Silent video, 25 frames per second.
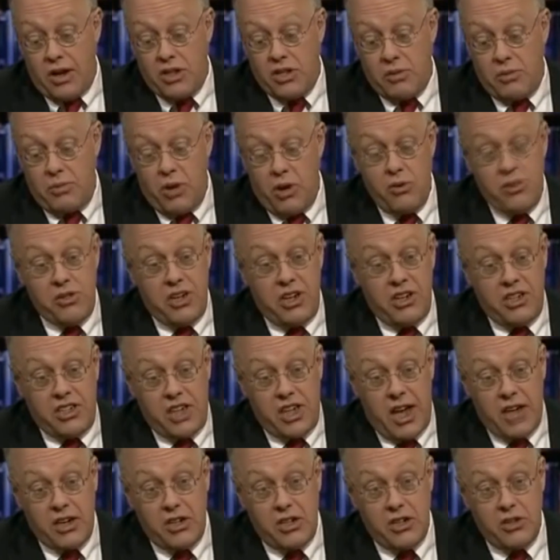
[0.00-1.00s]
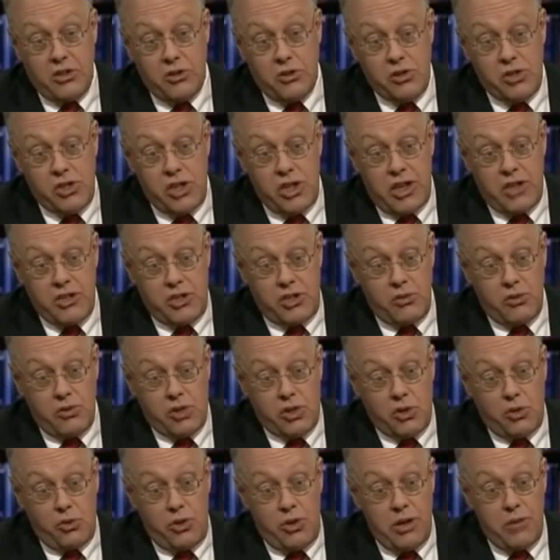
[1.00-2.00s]
suppose in a technical sense it
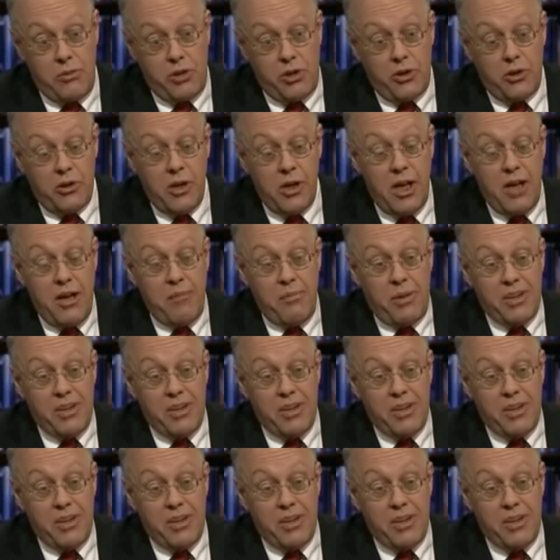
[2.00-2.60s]
was criminal,